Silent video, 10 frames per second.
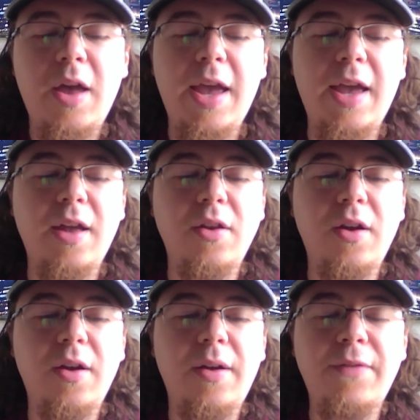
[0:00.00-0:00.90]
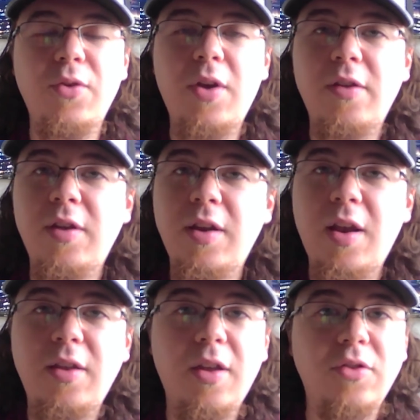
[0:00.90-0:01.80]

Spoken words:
And if you guys need anything,